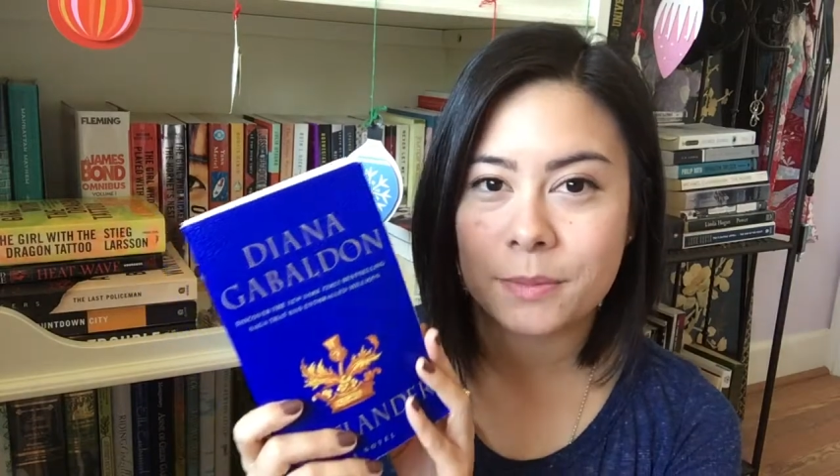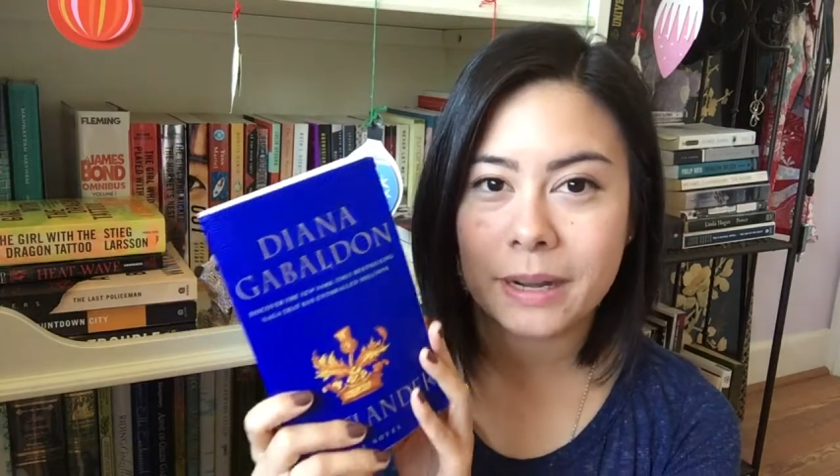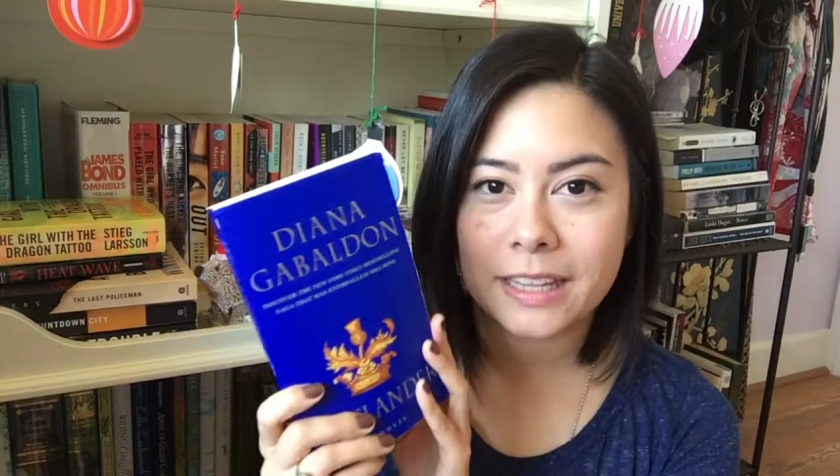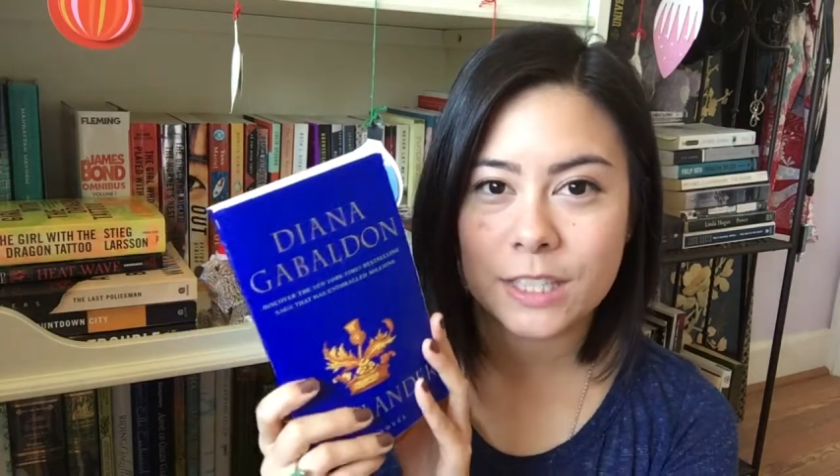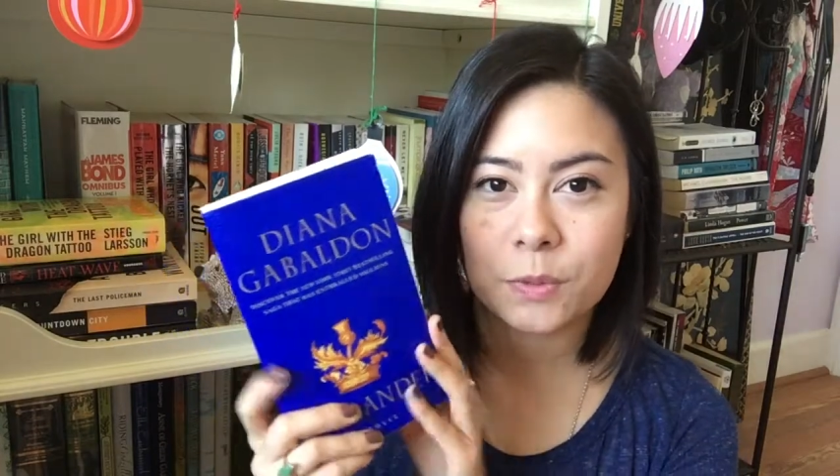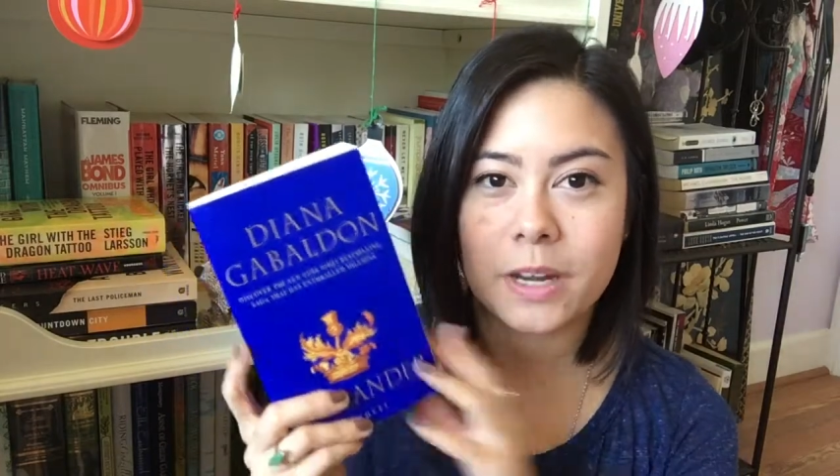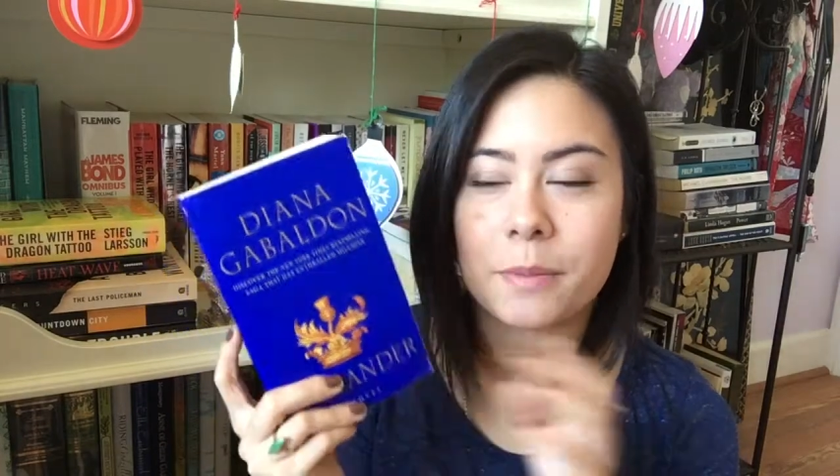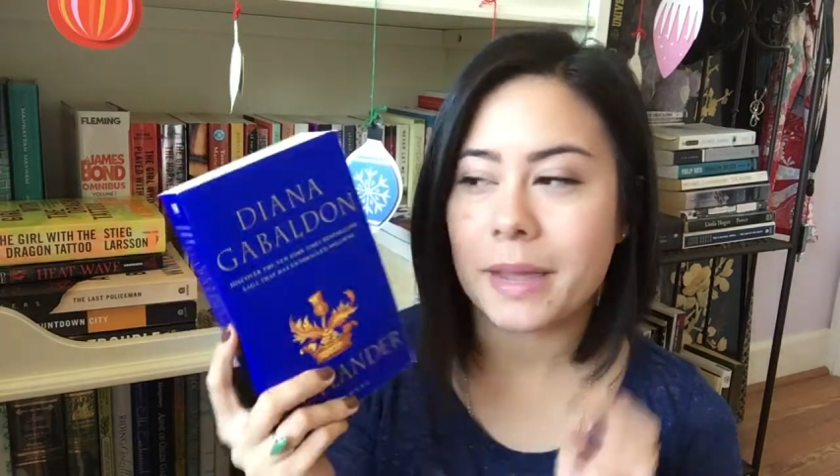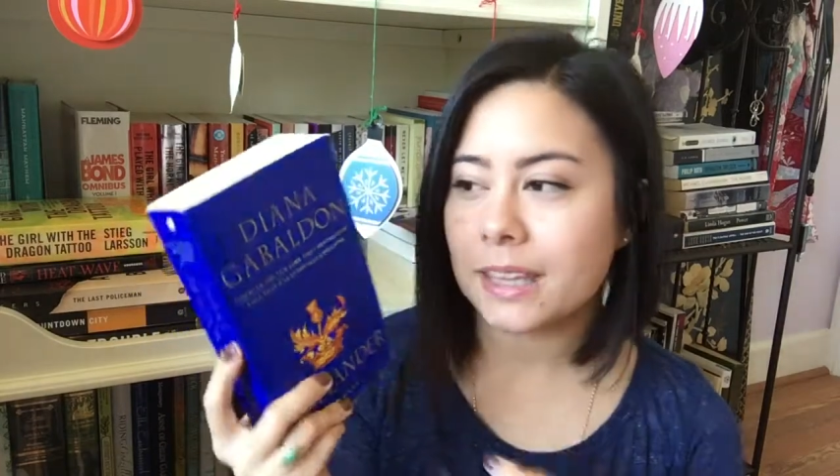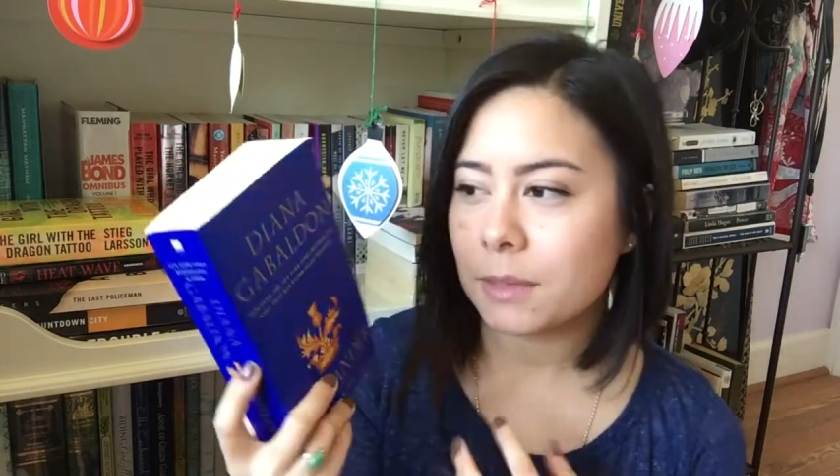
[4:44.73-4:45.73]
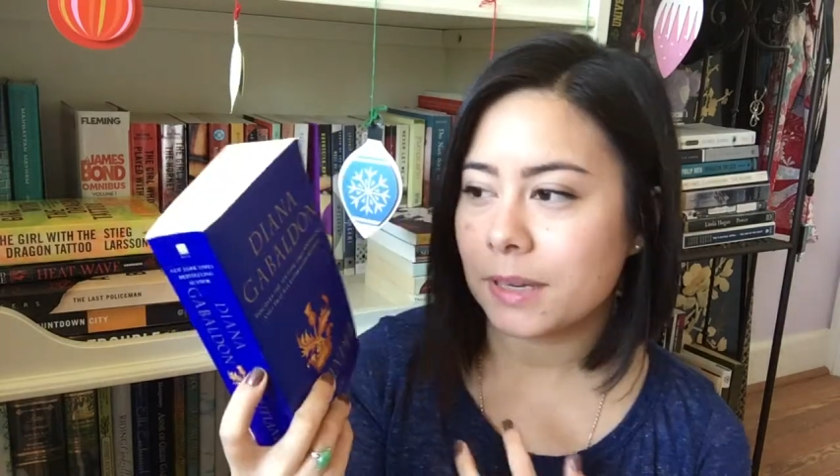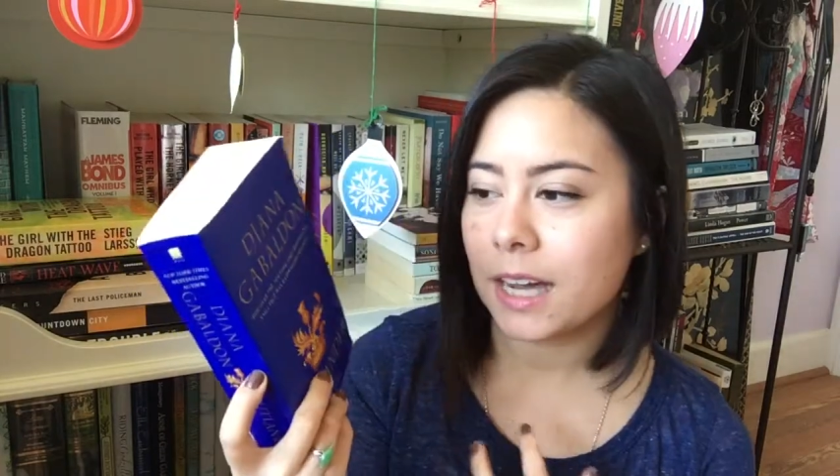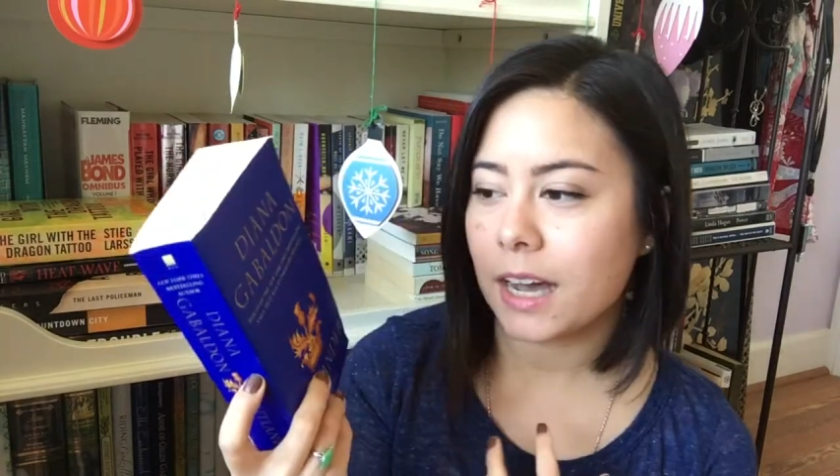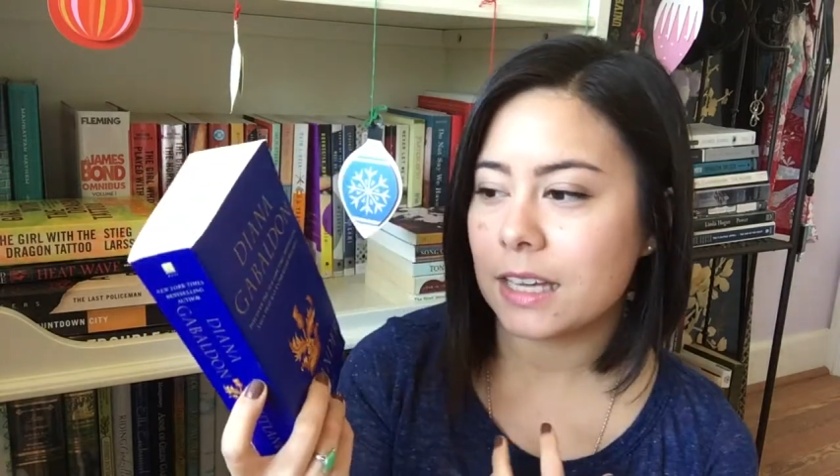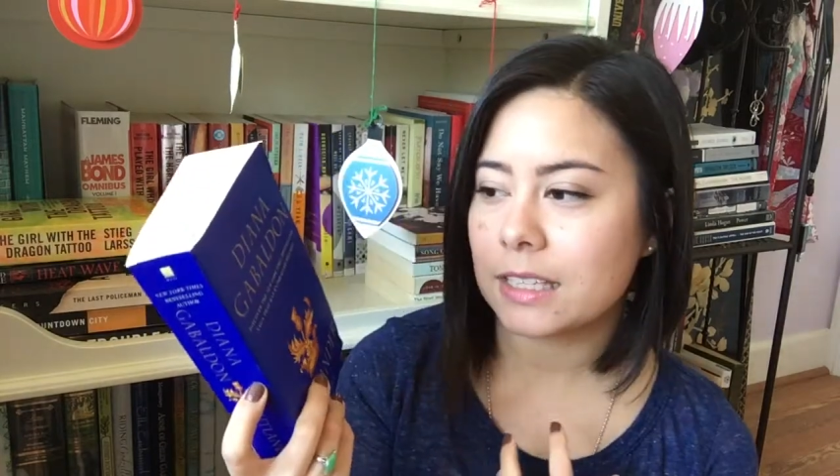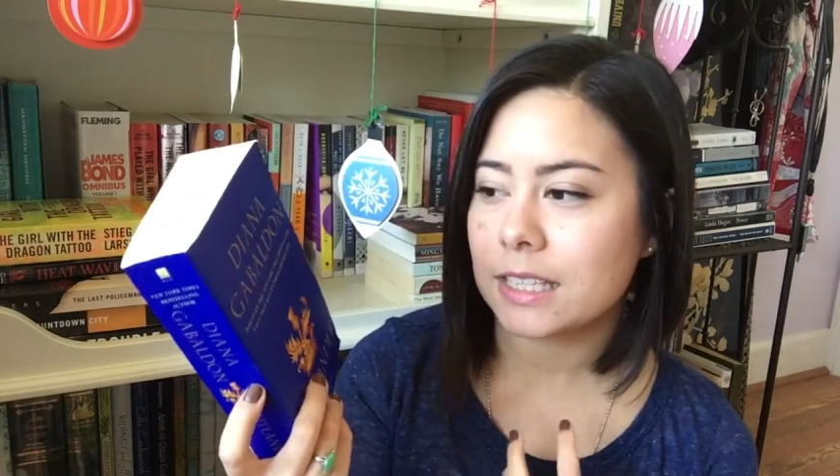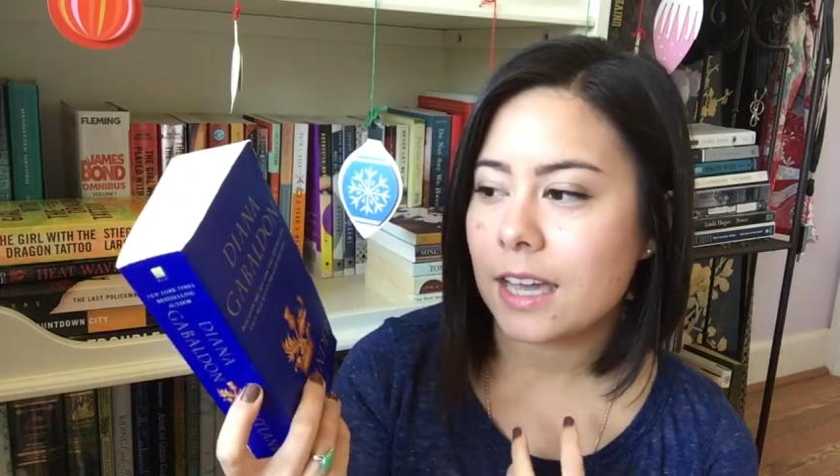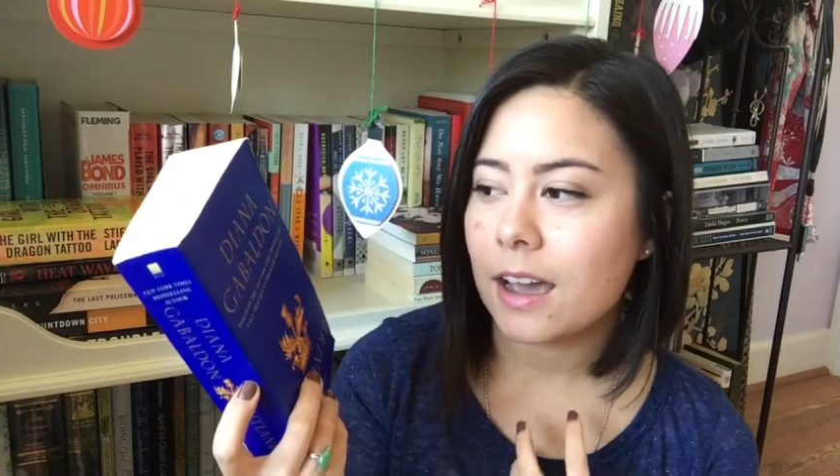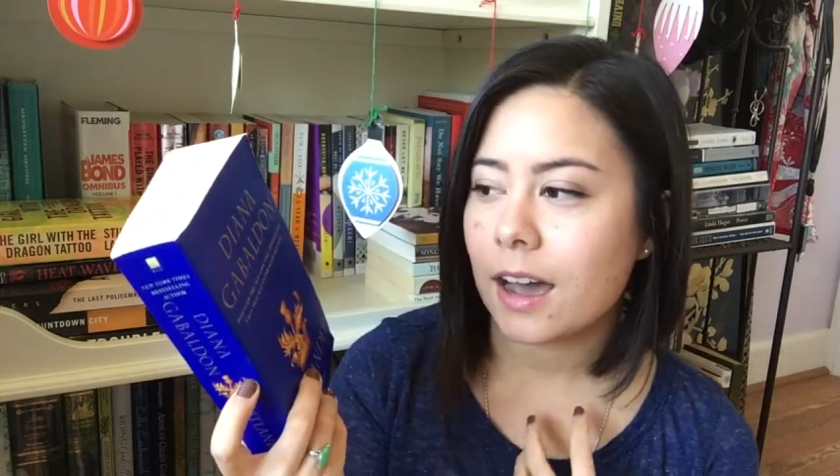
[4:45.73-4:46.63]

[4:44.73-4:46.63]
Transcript: by this one, mainly because,